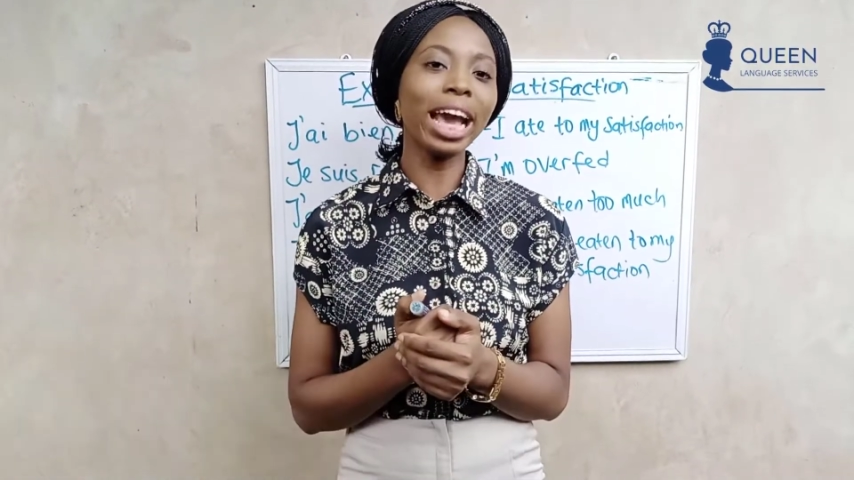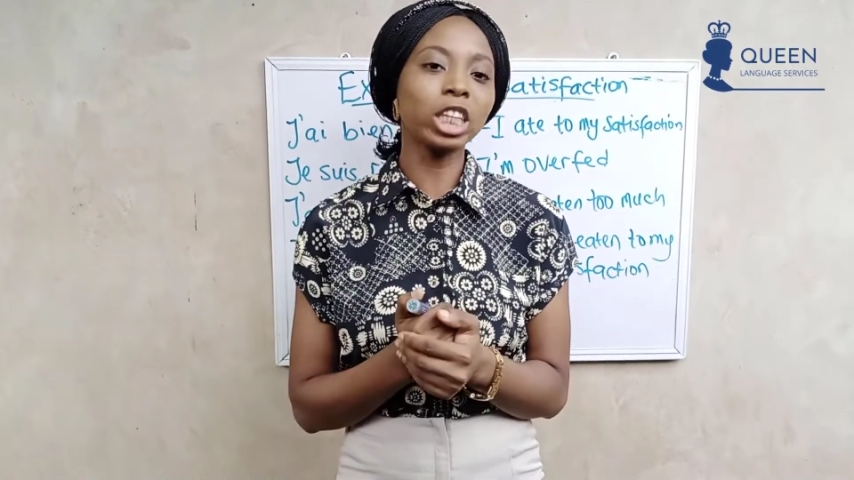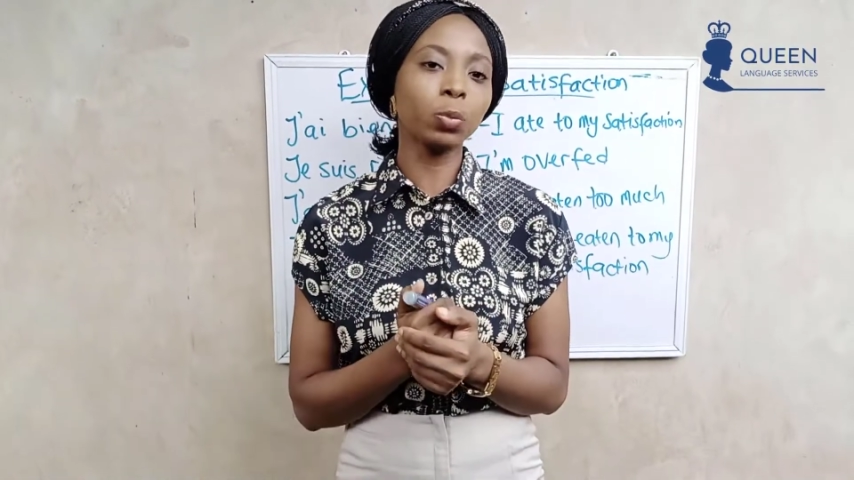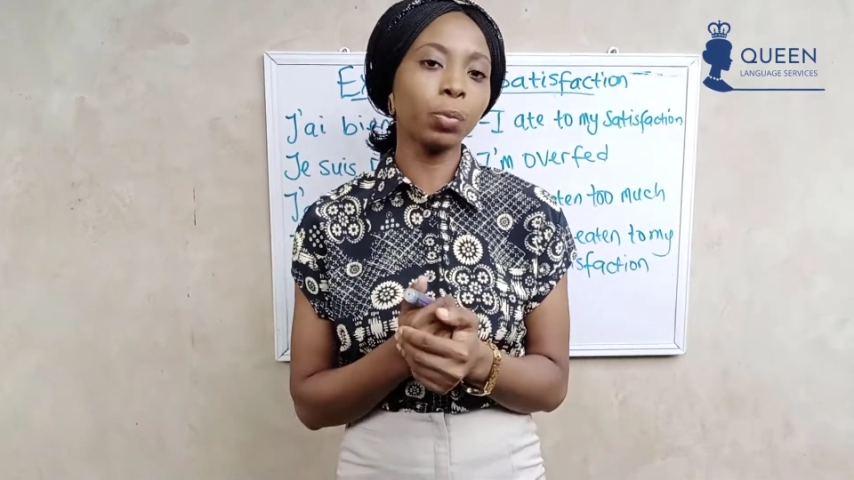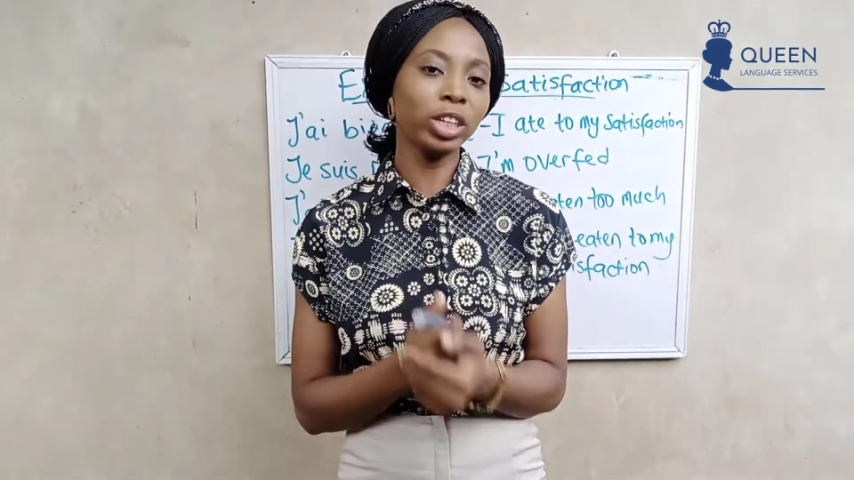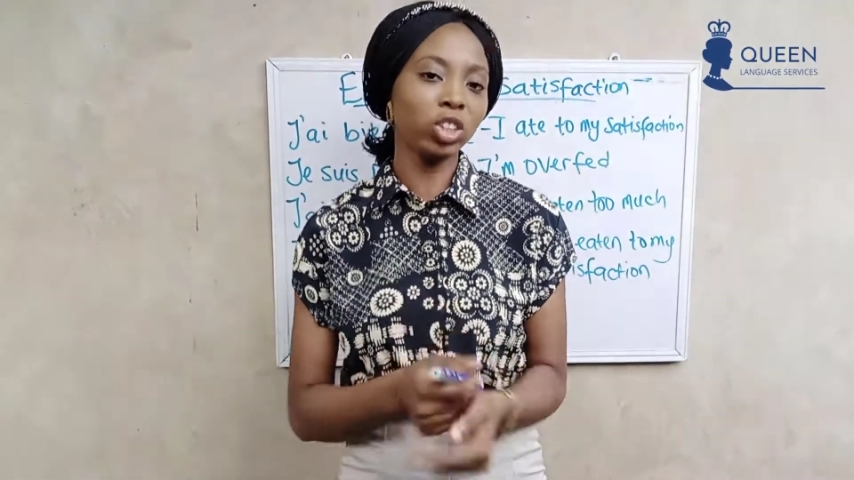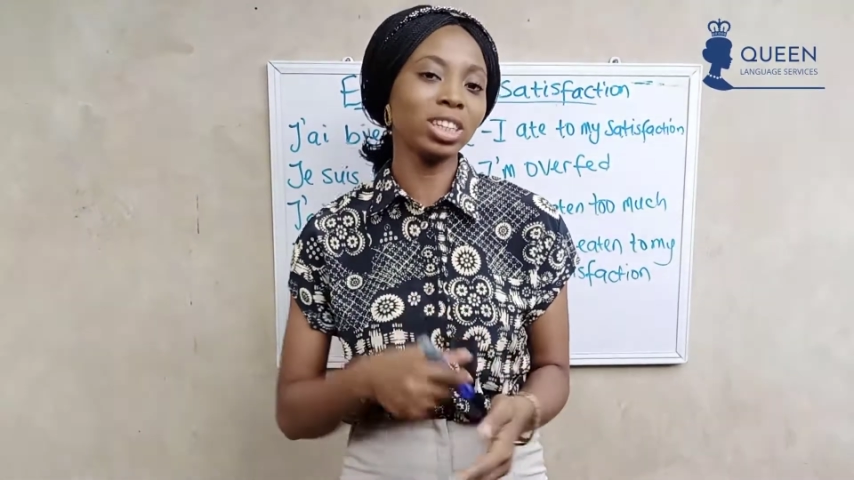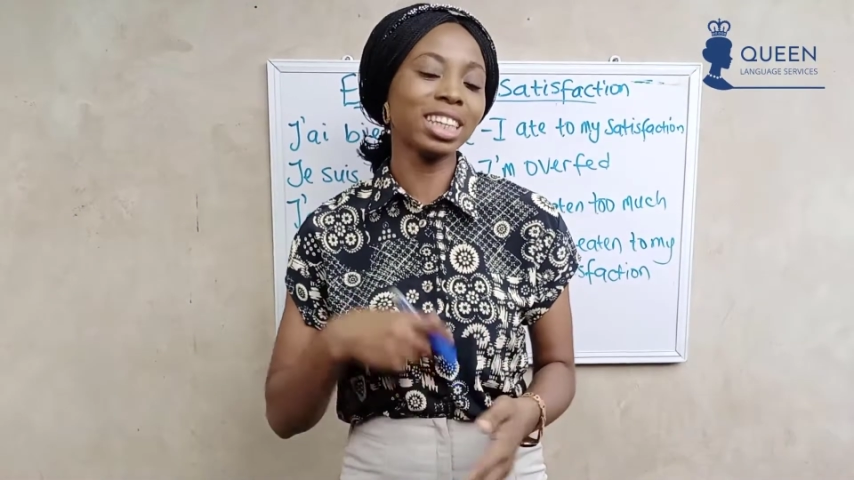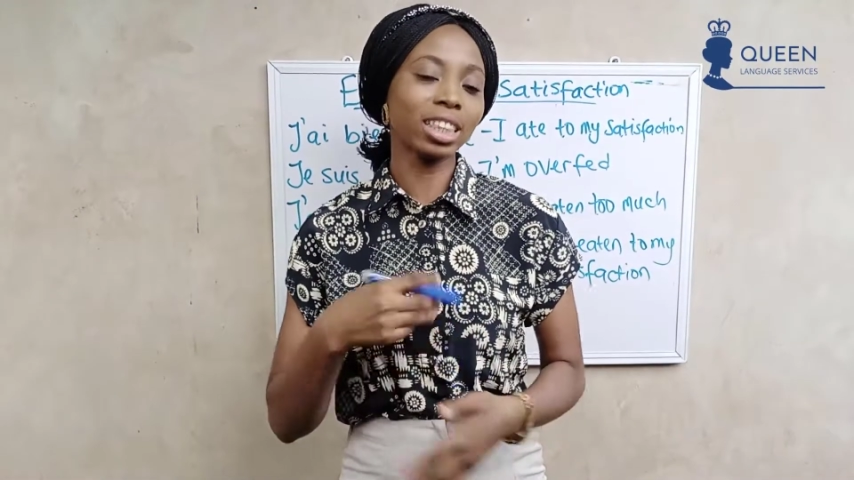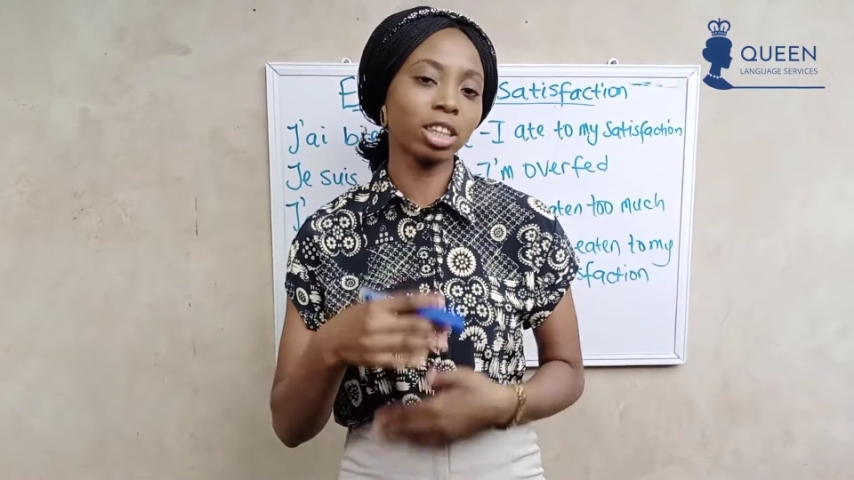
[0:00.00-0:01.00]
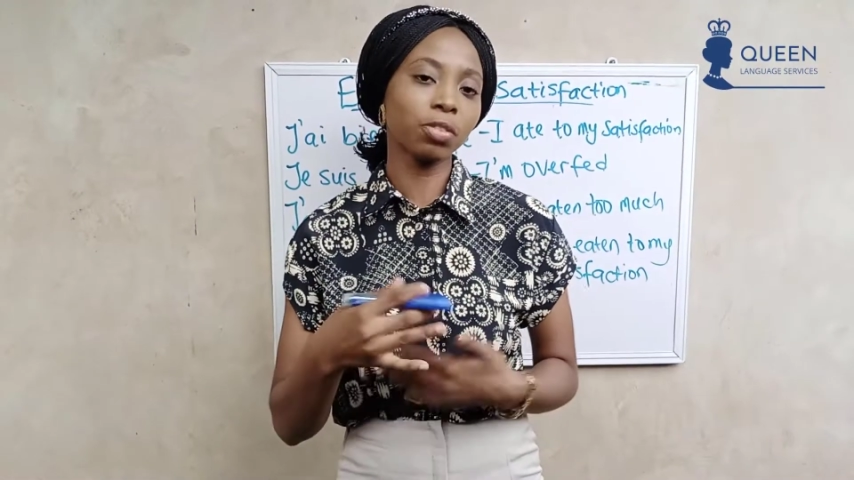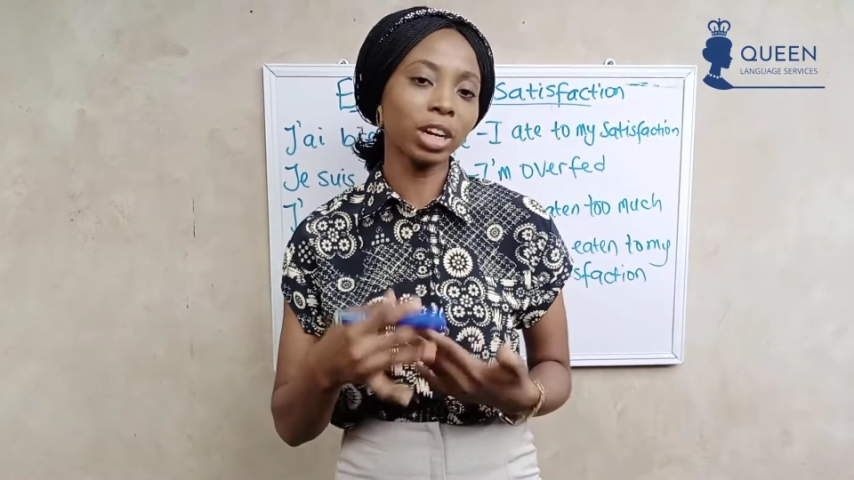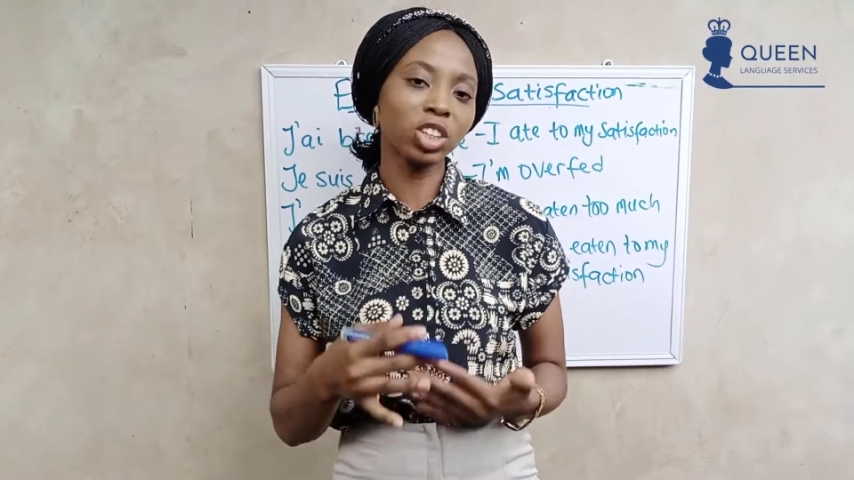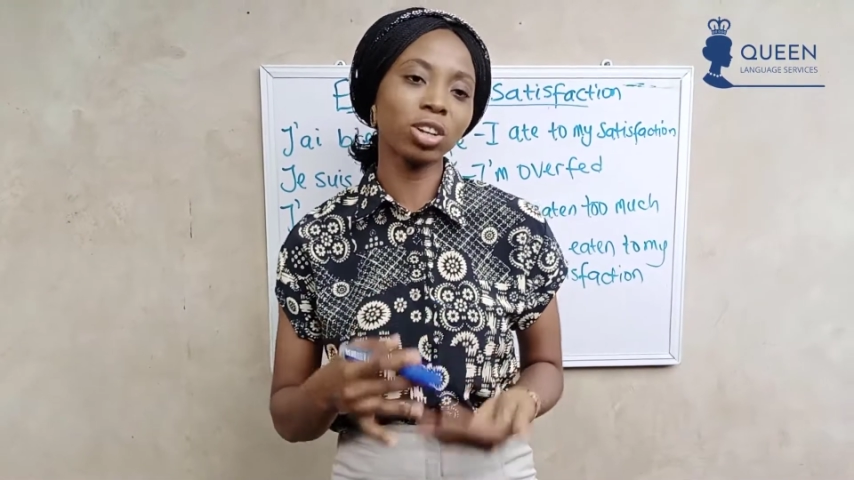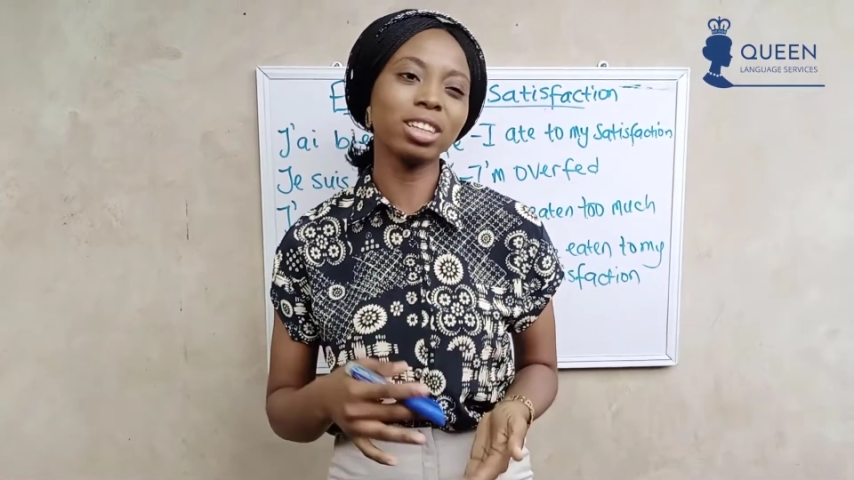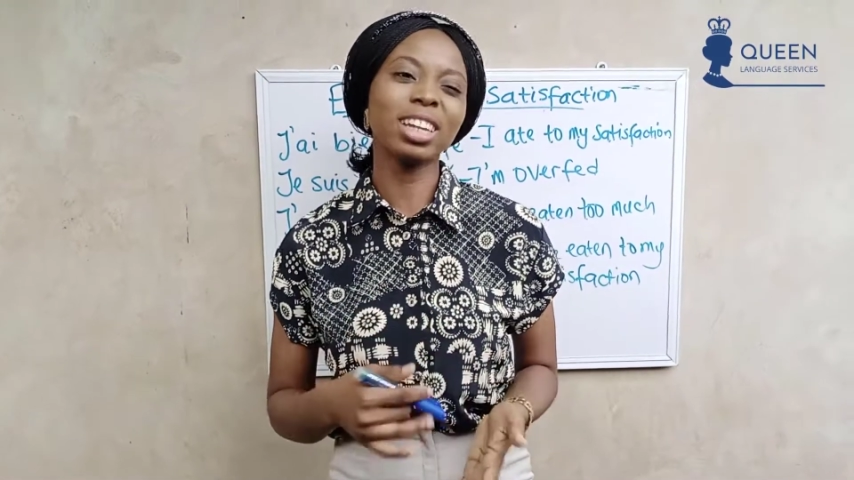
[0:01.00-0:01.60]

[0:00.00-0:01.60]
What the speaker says: express your satisfaction,